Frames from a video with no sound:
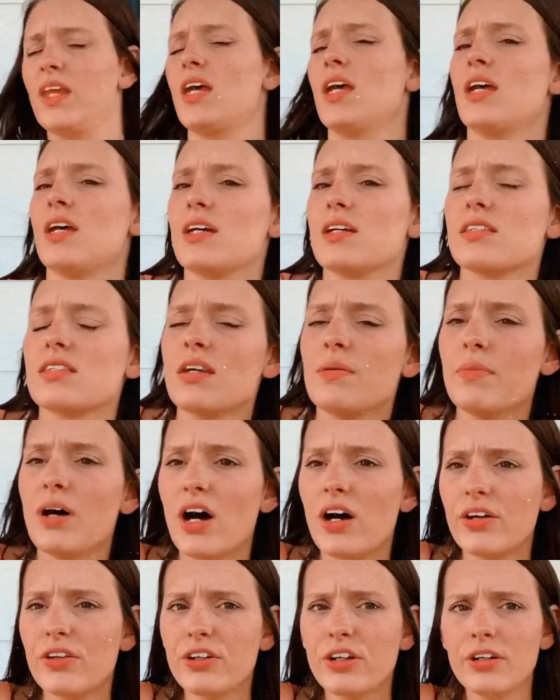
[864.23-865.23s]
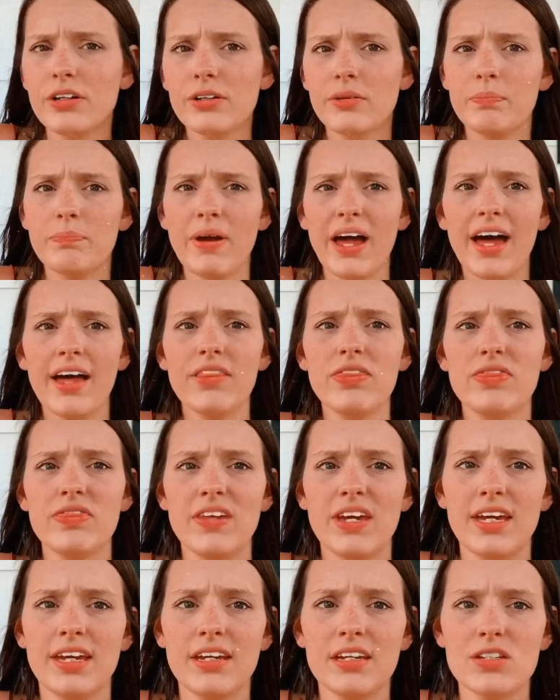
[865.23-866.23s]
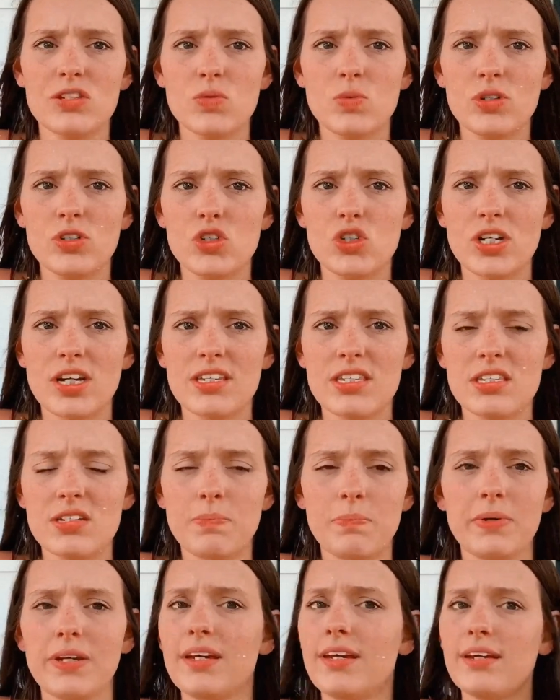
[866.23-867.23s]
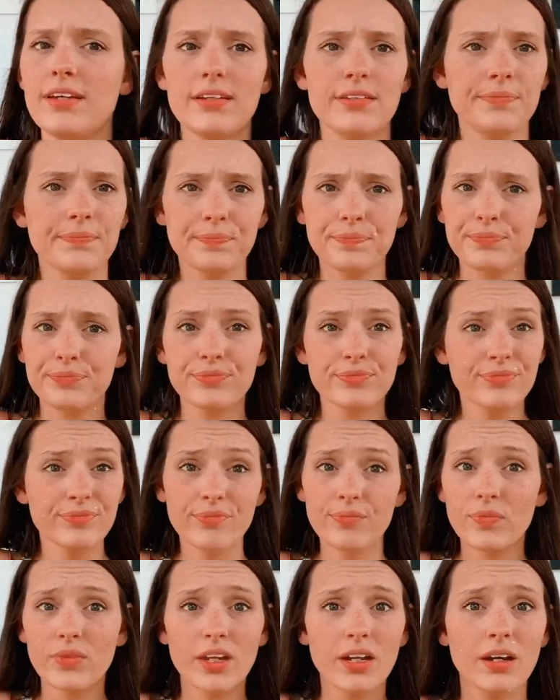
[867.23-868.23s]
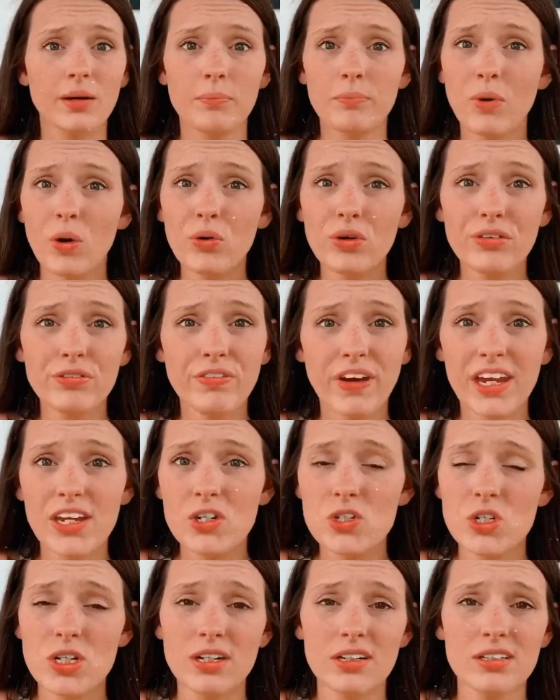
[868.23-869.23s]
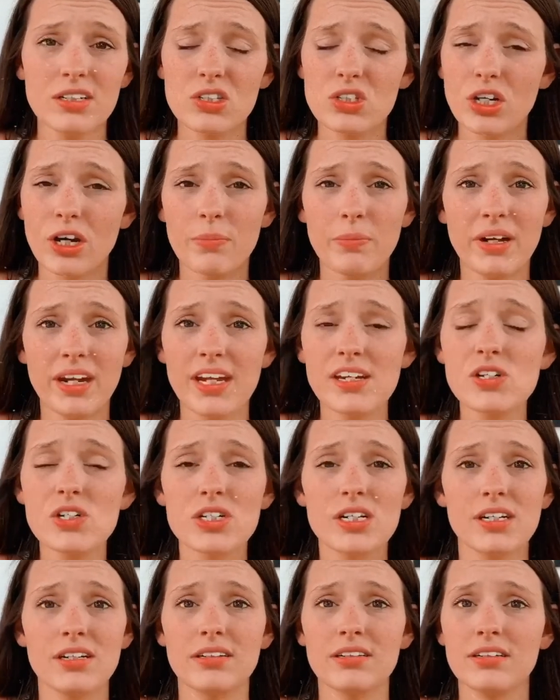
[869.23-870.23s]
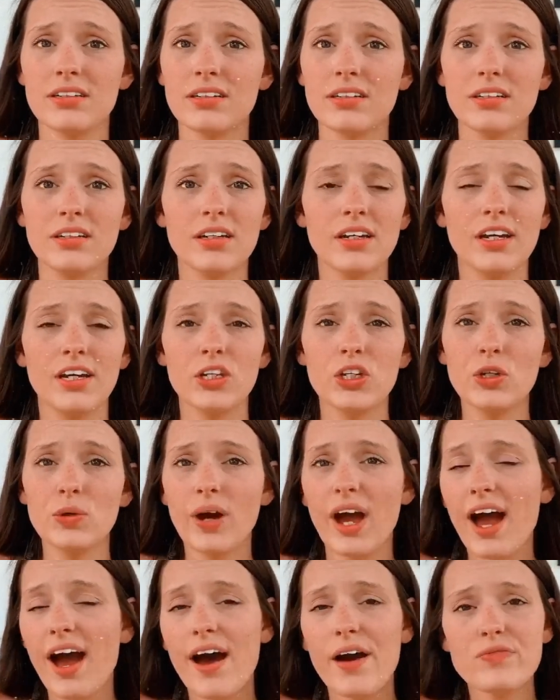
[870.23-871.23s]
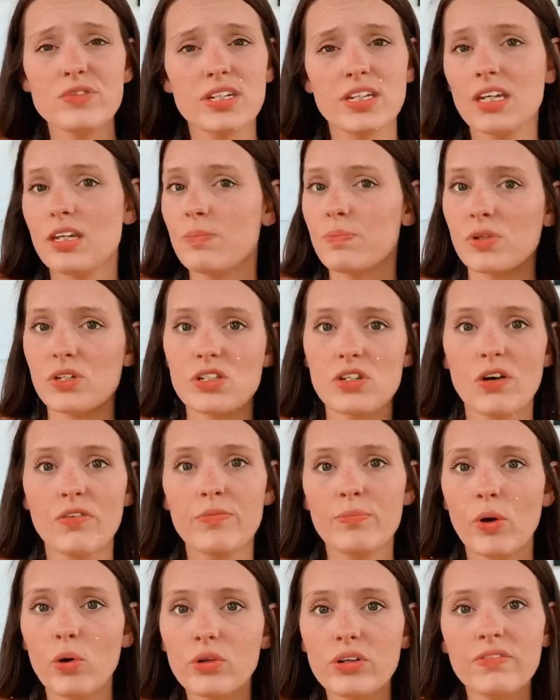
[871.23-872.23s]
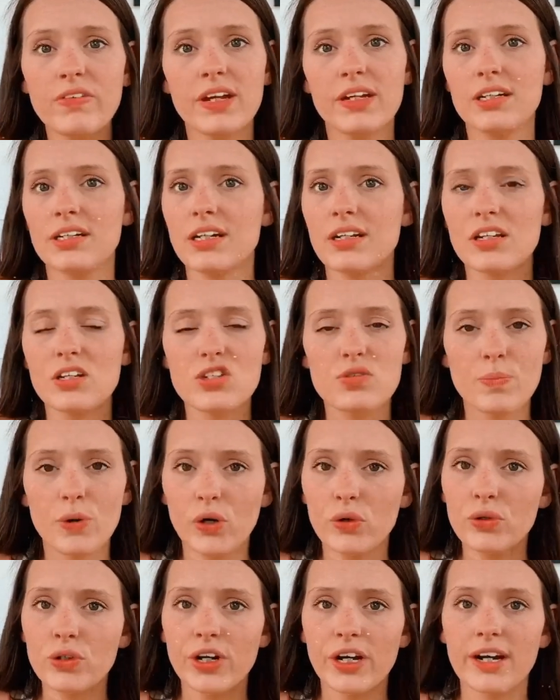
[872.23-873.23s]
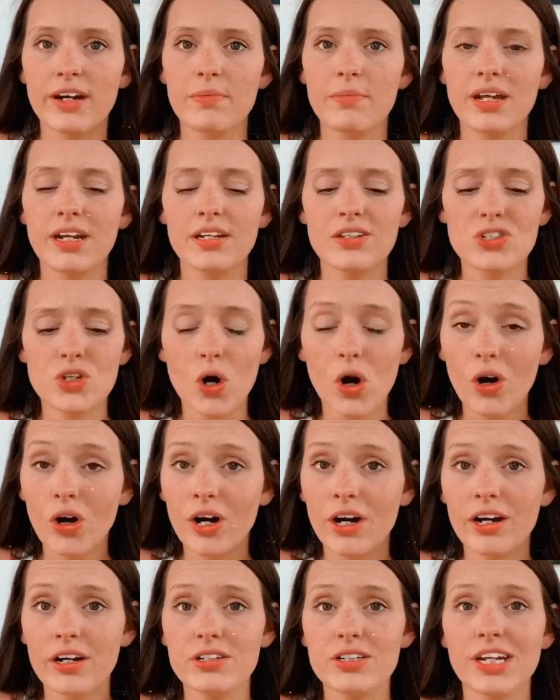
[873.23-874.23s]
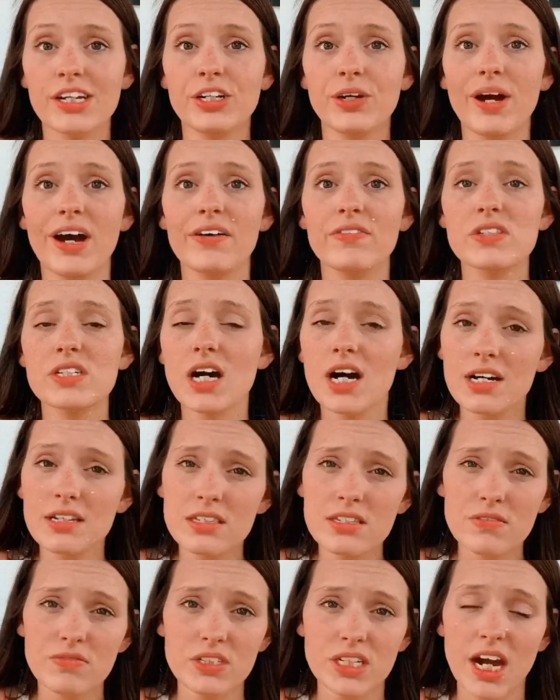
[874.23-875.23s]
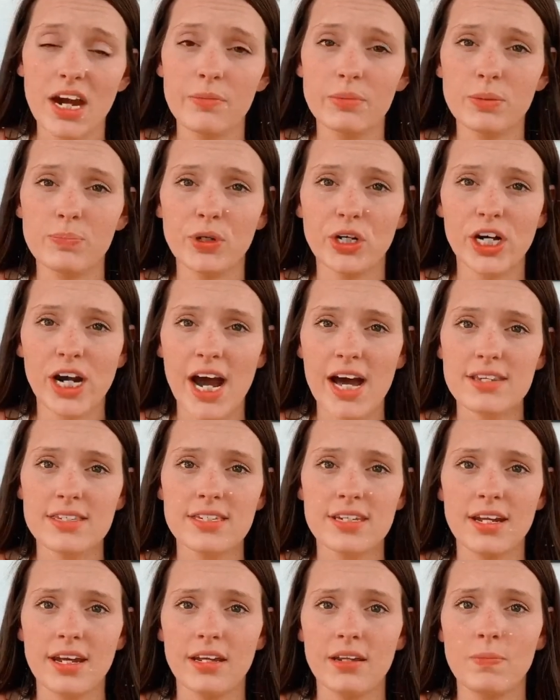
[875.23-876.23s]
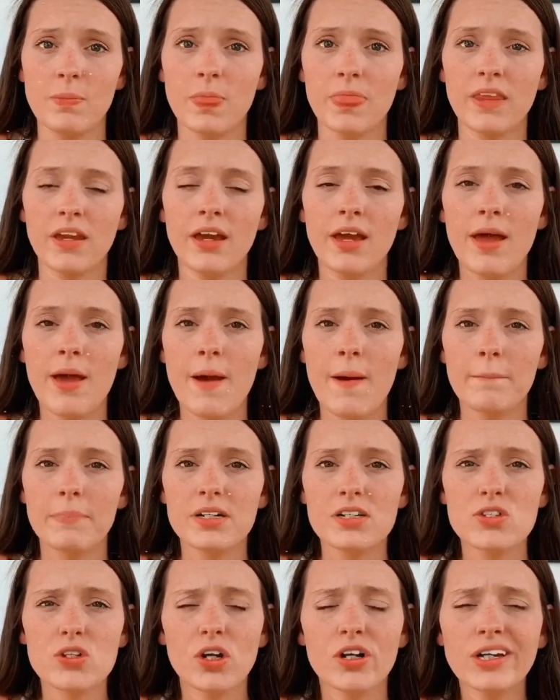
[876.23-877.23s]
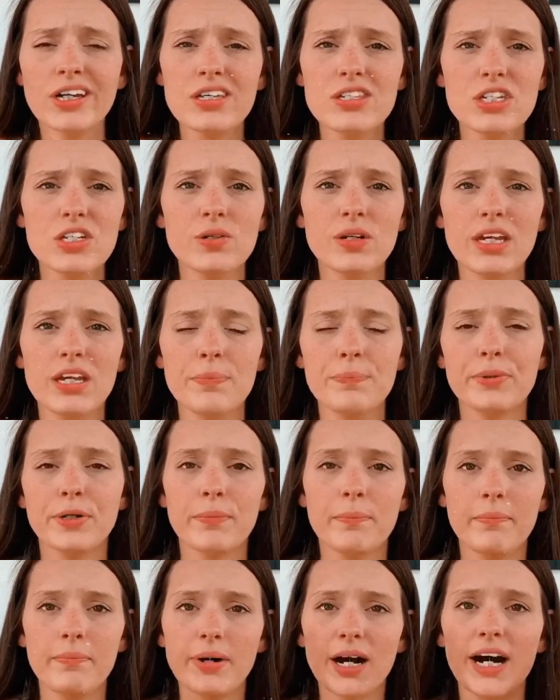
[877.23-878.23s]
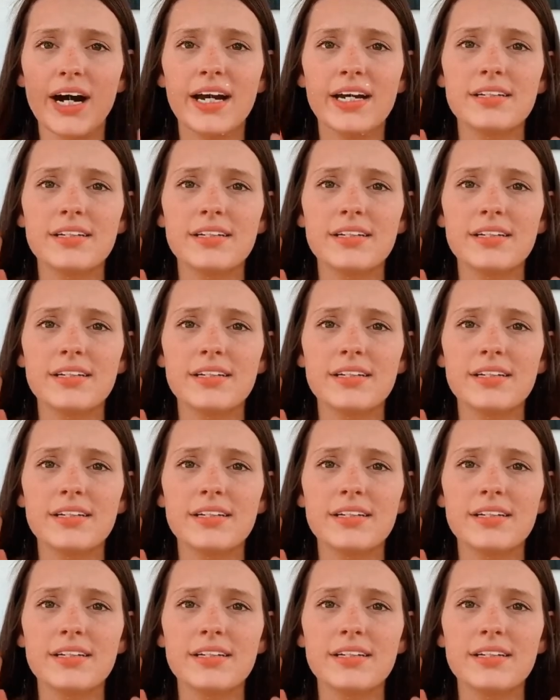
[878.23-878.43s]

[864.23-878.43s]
Some other bad things would just be motivation and determination. You have to keep yourself motivated in this program, and it's hard, and you have tons of time to procrastinate. But as long as you keep your mind